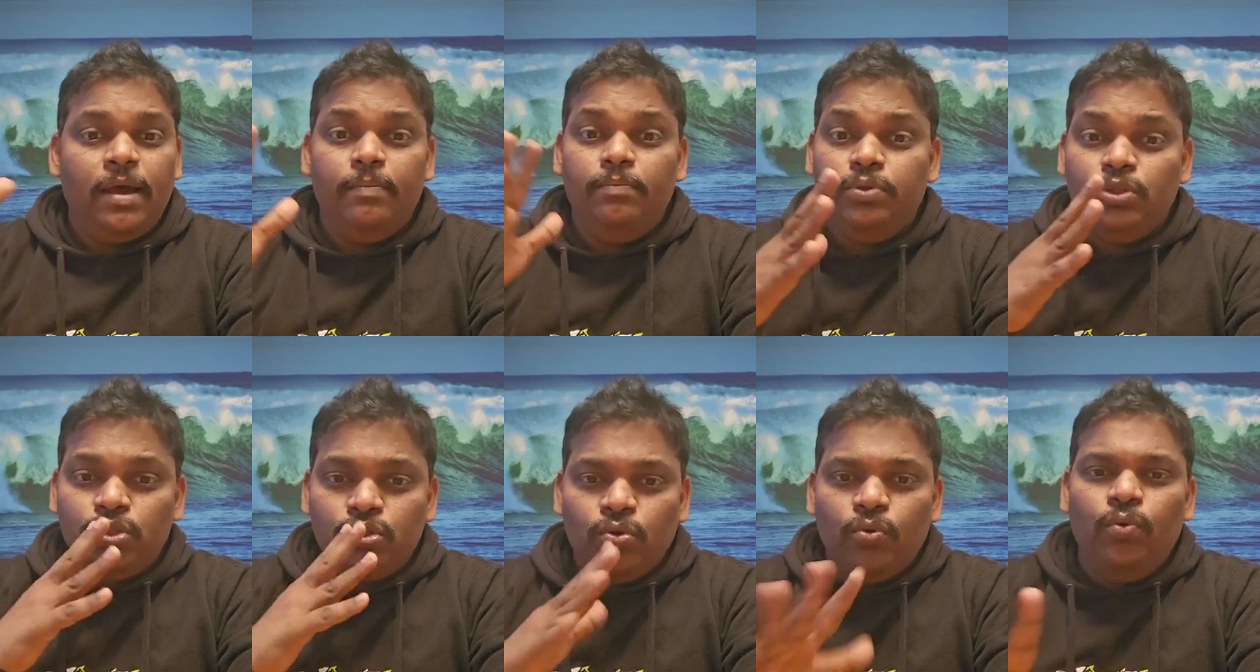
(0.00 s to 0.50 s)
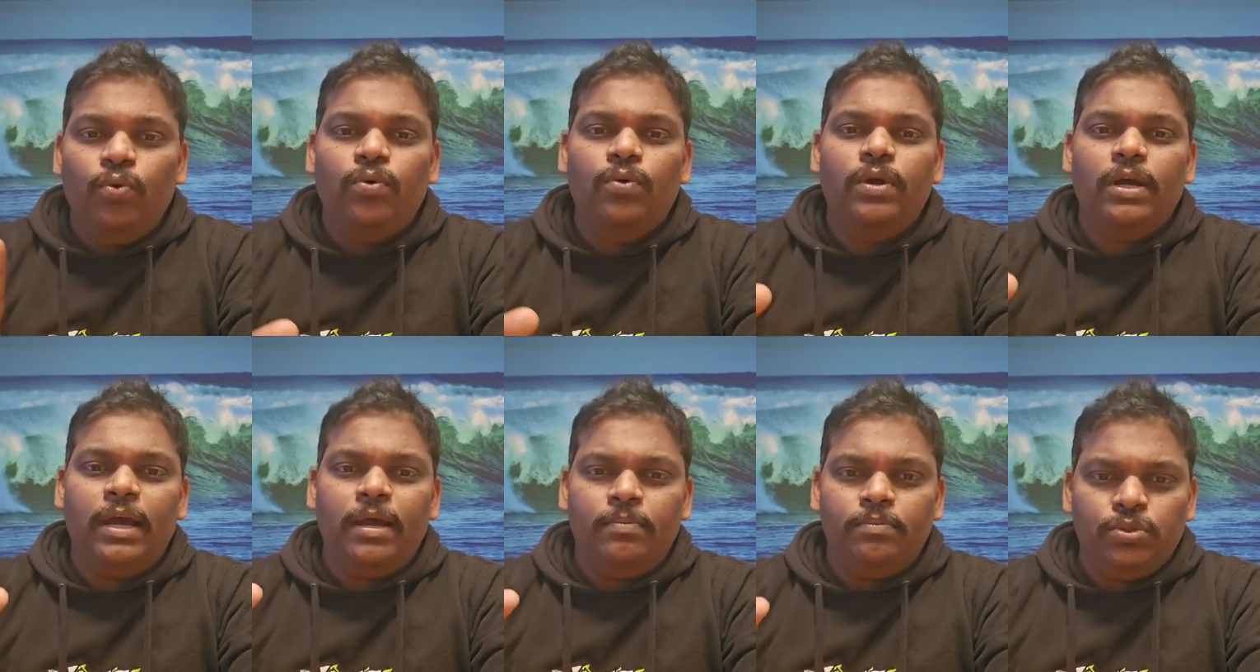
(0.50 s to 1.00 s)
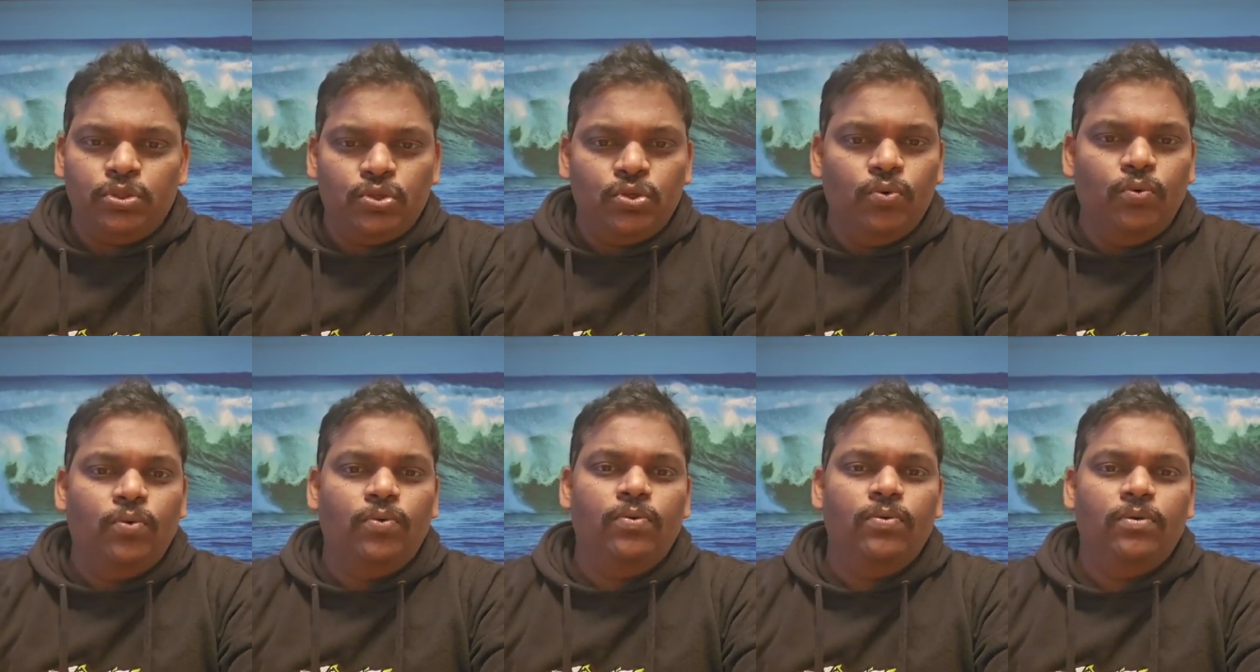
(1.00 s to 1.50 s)
i'm sure i'm
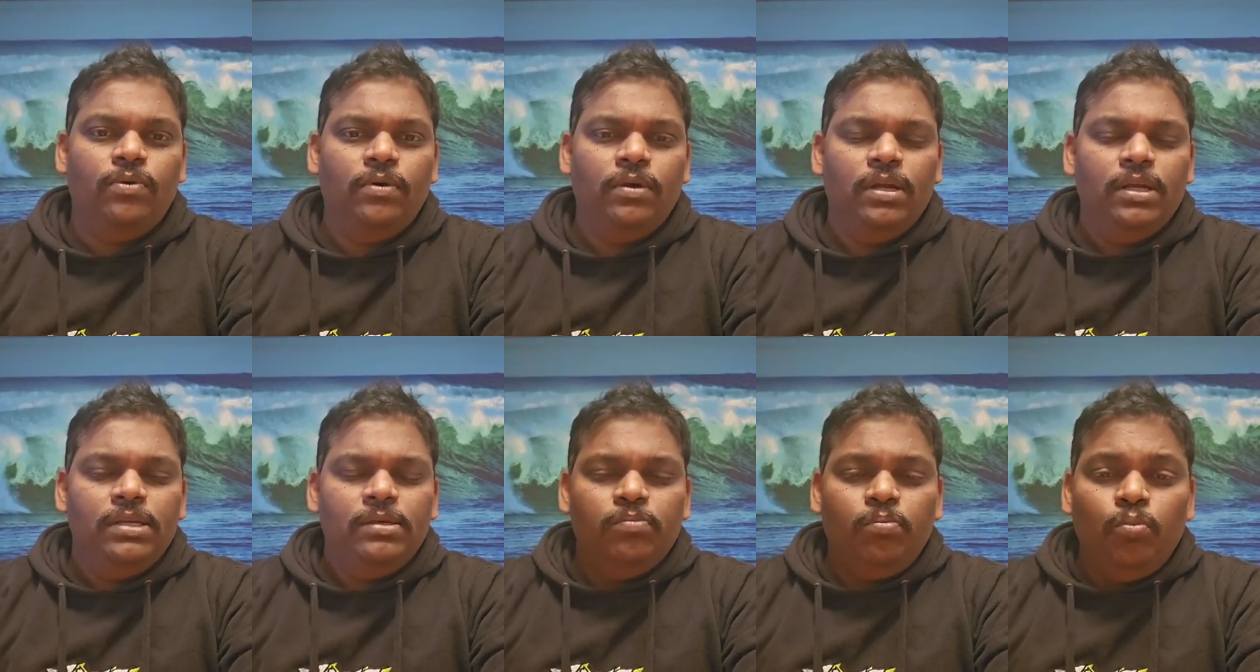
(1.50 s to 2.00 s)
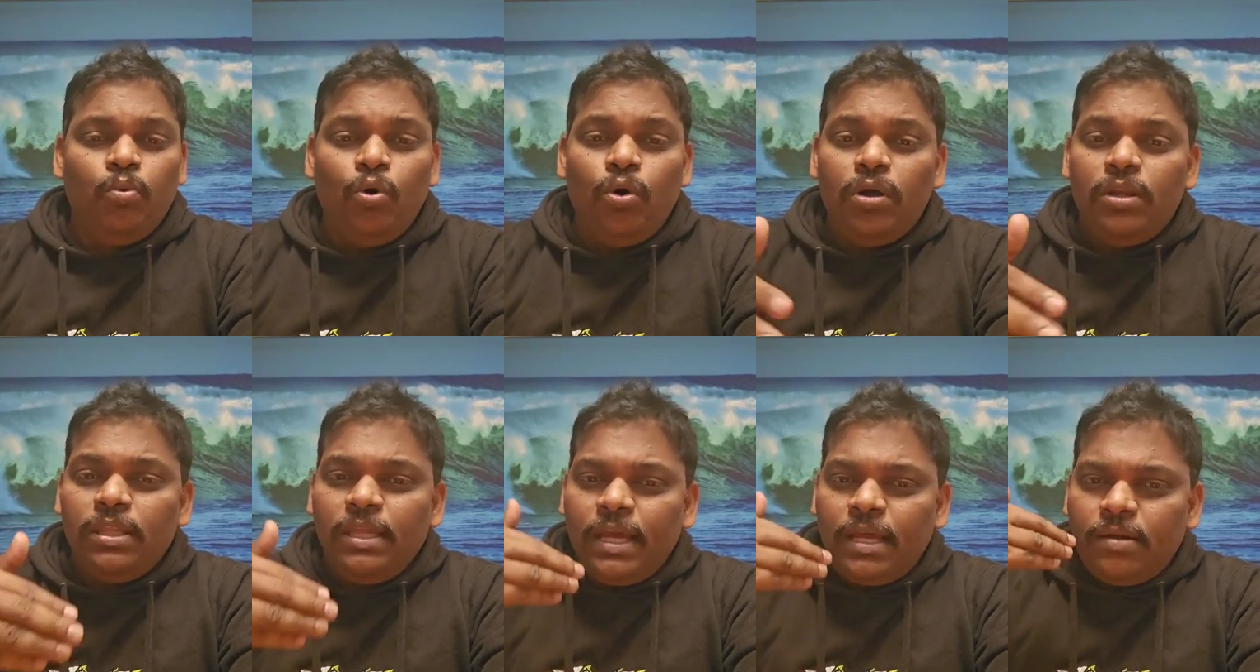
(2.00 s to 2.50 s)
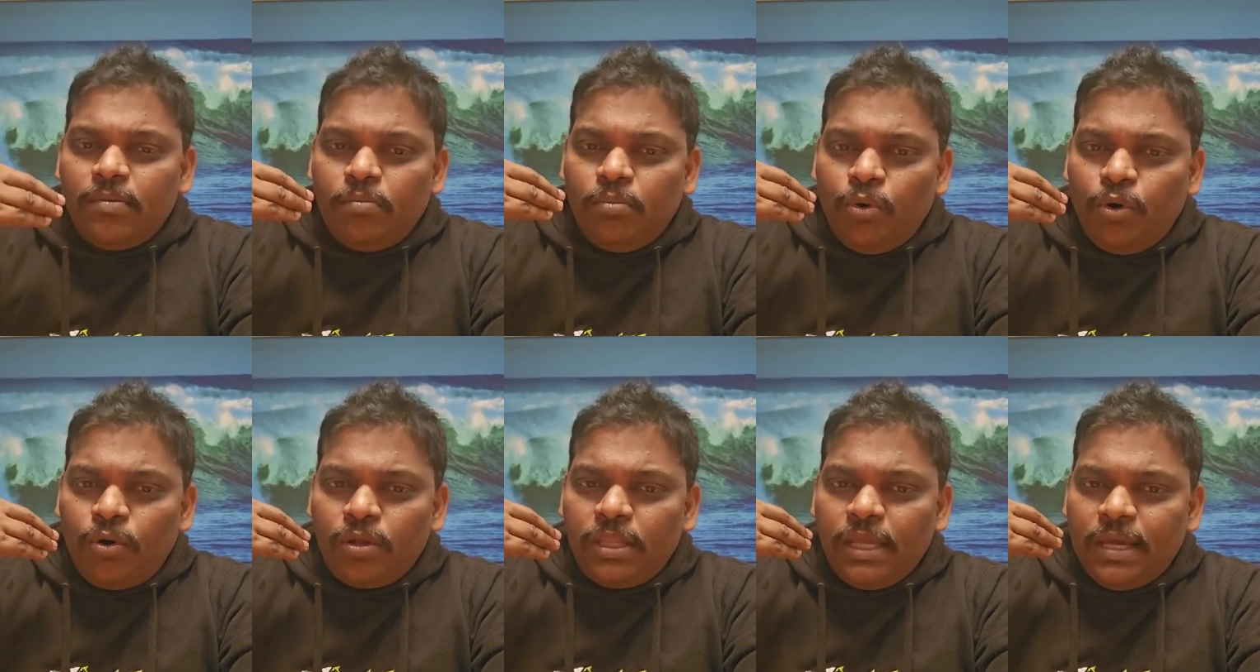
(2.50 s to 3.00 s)
sure more than
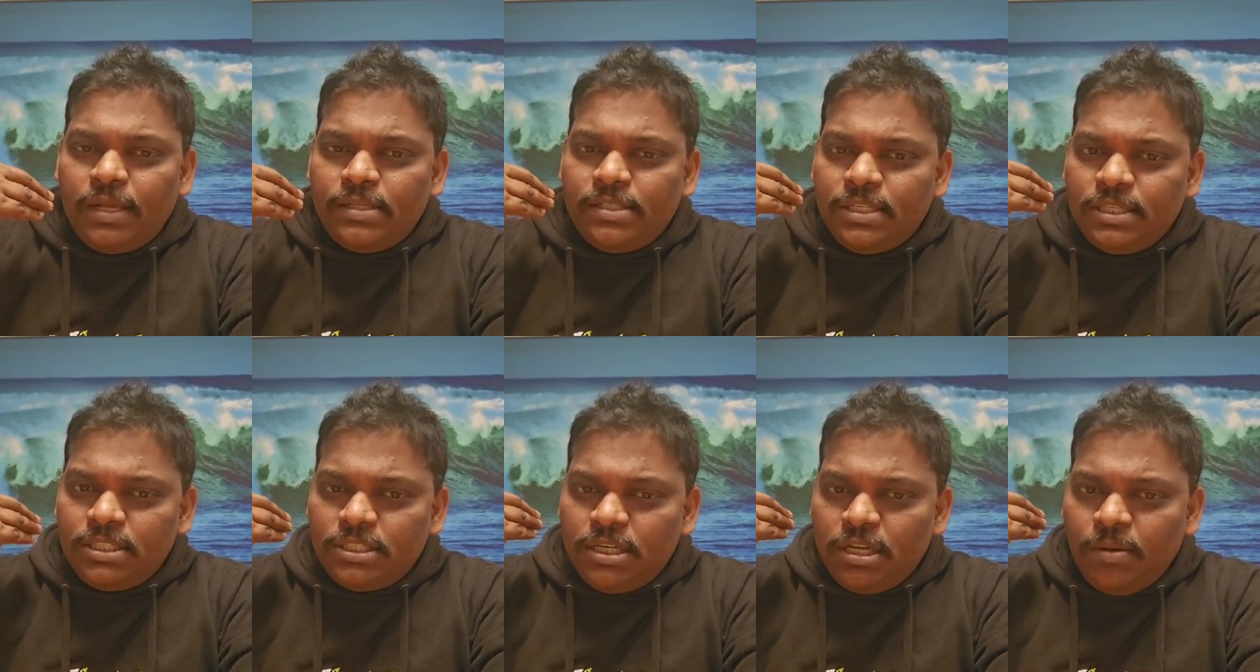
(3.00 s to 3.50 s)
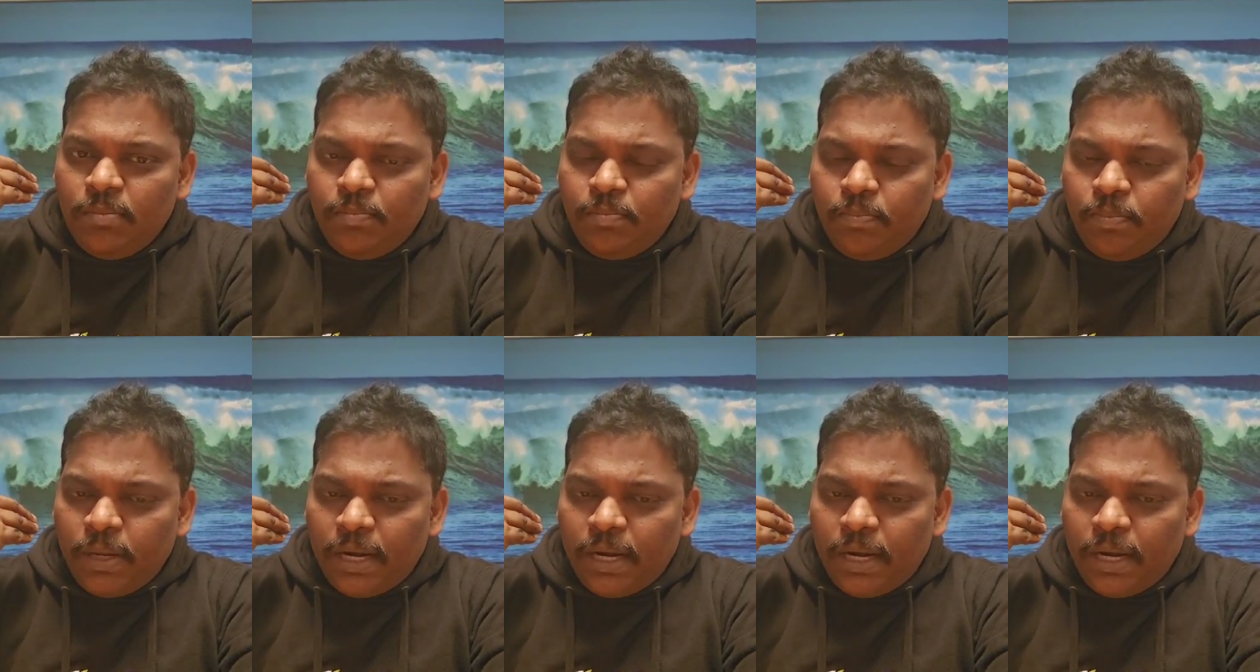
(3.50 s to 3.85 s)
more than 60